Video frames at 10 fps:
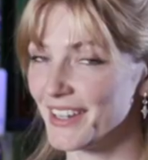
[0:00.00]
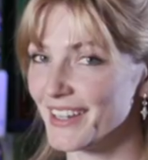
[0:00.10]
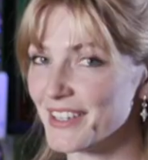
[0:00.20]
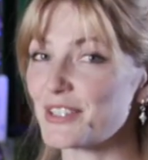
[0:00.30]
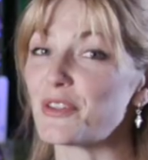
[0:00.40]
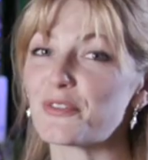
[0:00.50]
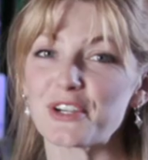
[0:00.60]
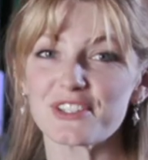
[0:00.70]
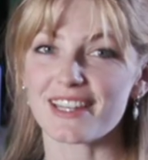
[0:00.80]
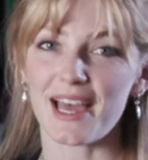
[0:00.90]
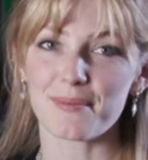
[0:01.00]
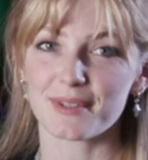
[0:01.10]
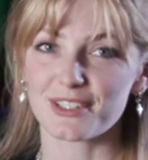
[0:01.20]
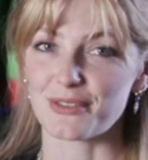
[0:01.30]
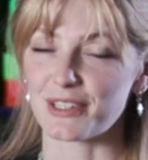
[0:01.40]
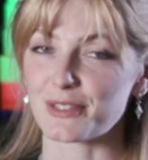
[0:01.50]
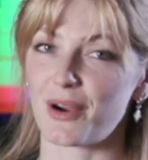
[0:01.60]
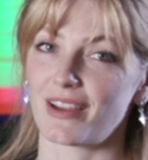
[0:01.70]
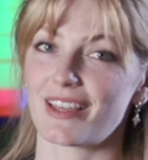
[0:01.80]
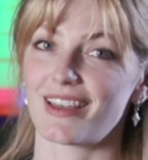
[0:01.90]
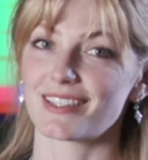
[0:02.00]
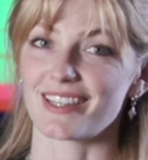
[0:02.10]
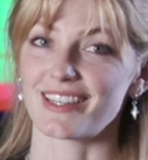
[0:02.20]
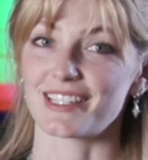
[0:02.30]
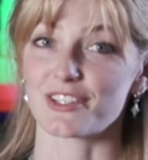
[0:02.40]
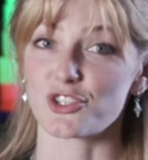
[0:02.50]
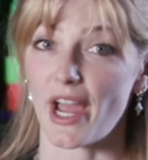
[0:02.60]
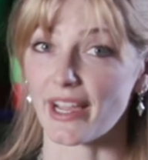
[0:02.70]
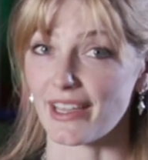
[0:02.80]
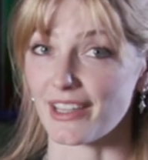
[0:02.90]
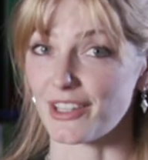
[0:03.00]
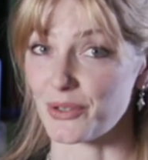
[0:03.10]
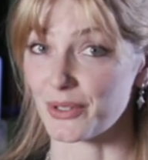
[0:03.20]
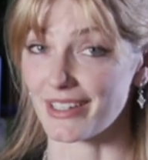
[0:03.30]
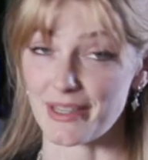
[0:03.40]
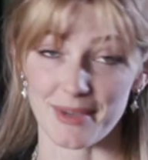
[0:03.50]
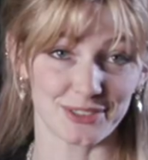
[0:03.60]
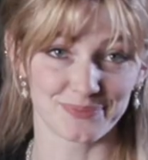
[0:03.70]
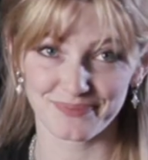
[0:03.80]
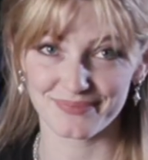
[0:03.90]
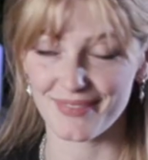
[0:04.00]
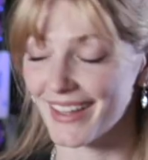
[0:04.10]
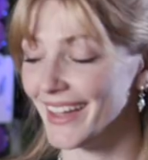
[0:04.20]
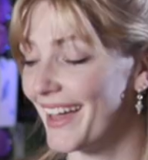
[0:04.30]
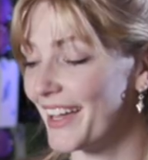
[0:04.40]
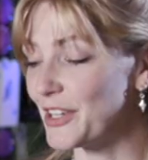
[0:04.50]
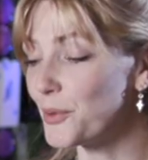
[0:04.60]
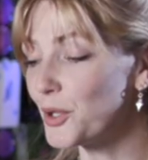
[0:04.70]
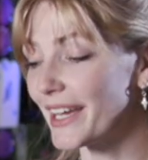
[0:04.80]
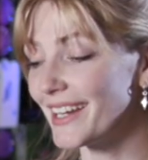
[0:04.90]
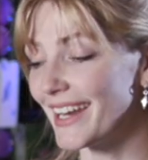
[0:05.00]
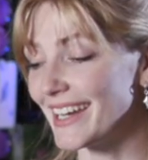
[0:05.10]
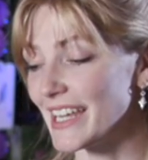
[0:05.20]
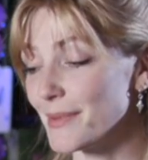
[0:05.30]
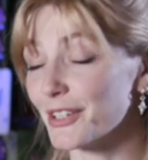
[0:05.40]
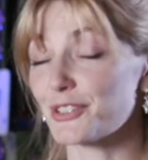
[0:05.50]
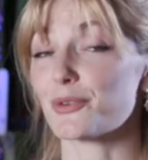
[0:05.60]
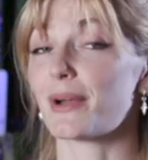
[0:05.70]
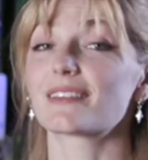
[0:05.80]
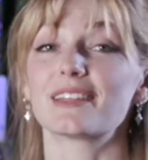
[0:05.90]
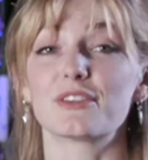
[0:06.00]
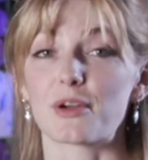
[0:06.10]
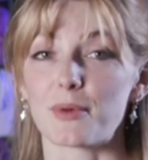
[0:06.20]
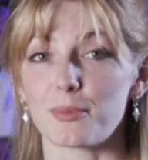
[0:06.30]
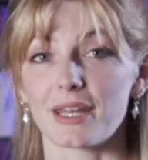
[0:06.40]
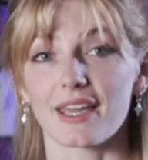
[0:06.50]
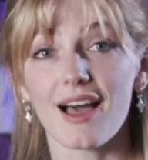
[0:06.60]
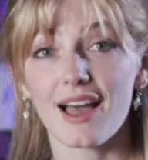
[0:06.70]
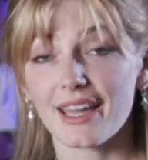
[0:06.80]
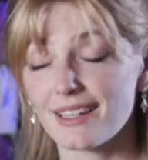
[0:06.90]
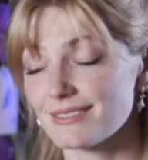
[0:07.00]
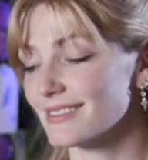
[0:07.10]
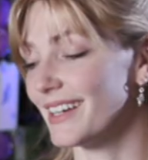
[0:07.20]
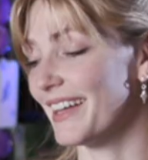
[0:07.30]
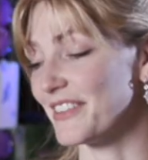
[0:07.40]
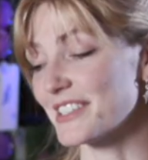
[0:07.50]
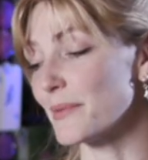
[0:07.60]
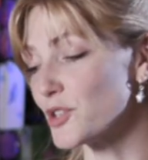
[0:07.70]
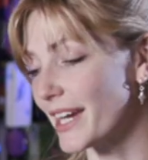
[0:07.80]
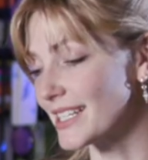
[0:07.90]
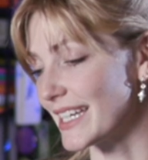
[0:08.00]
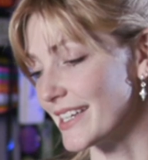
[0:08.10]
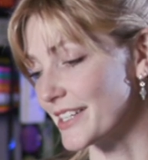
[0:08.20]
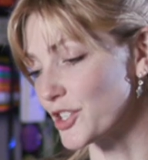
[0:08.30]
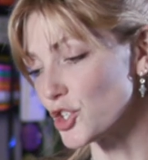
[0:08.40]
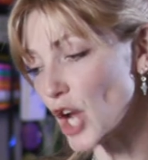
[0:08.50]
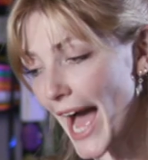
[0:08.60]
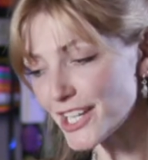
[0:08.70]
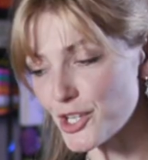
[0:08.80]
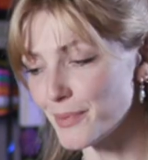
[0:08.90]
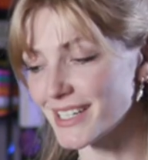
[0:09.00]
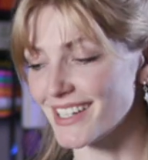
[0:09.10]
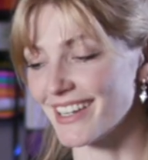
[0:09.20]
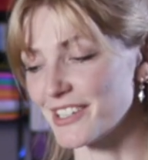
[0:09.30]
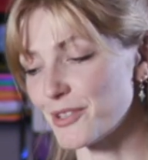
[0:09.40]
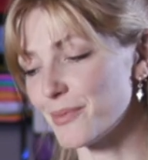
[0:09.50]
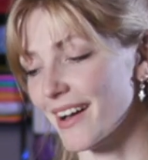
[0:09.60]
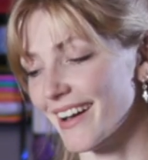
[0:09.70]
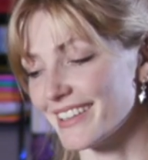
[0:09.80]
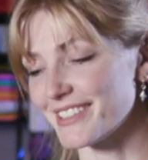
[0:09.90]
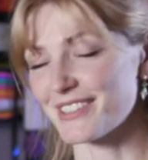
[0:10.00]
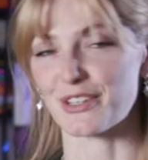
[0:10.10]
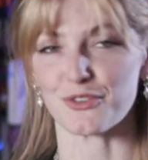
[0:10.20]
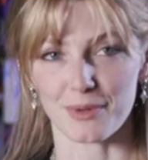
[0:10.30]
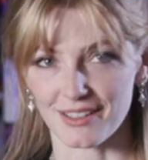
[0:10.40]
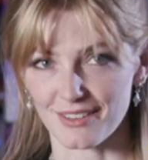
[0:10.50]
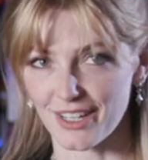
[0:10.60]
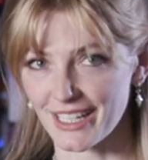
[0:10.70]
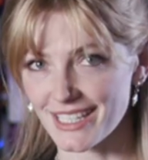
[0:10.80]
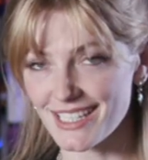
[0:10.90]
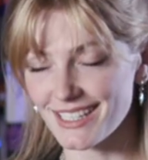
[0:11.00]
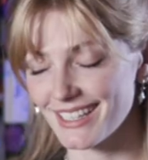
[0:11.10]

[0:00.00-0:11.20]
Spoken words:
So the first step to this process is checking your email. You will get an email directly from OpenAI. The subject is ChatGPT Enterprise, you've been invited.